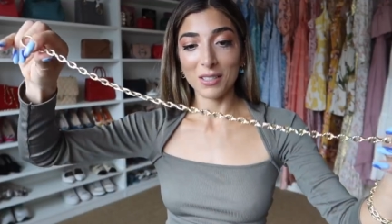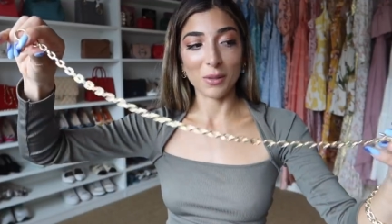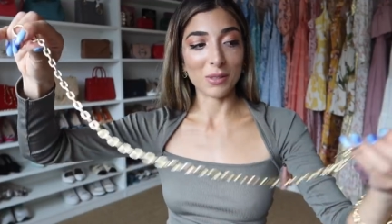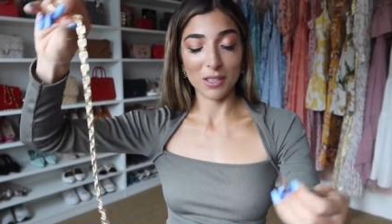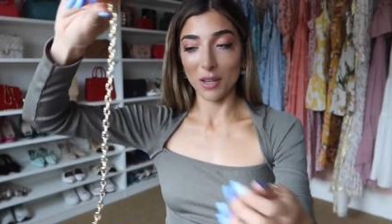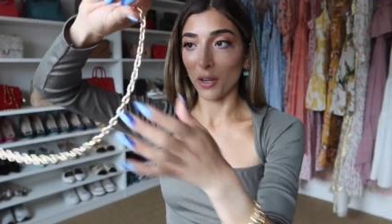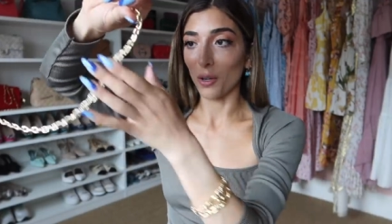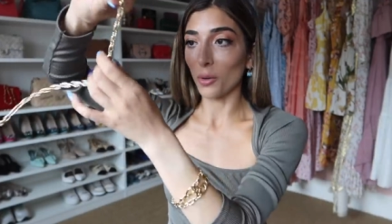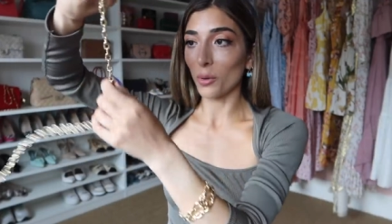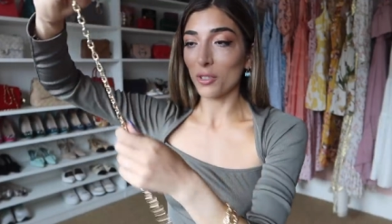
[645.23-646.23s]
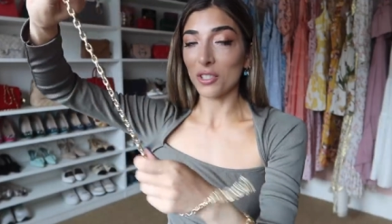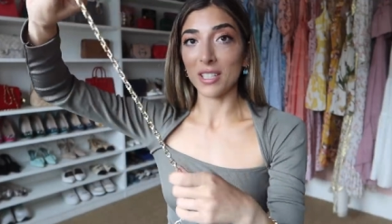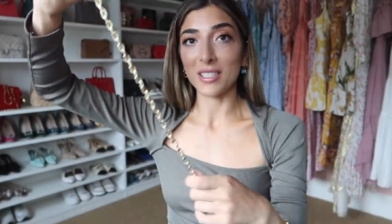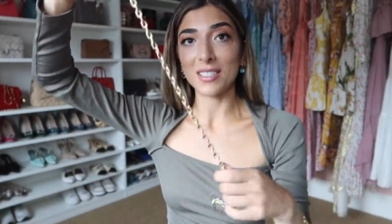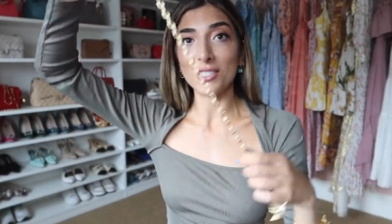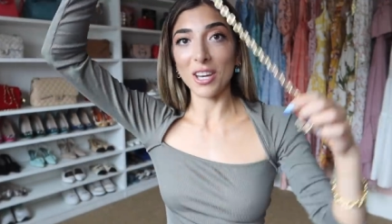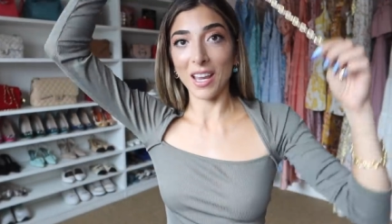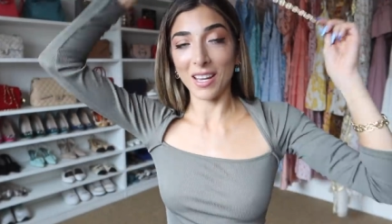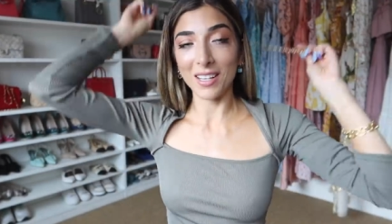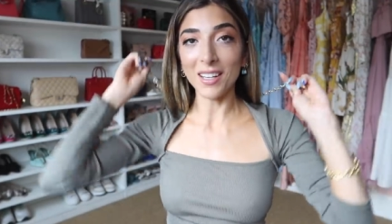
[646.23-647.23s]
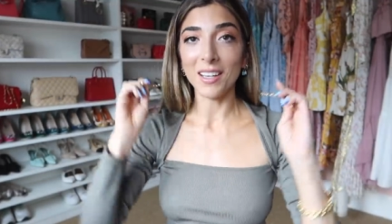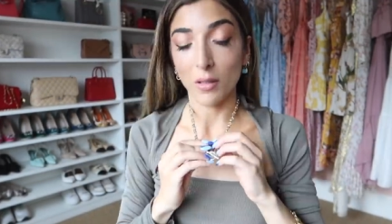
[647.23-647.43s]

So it's a gorgeous chain,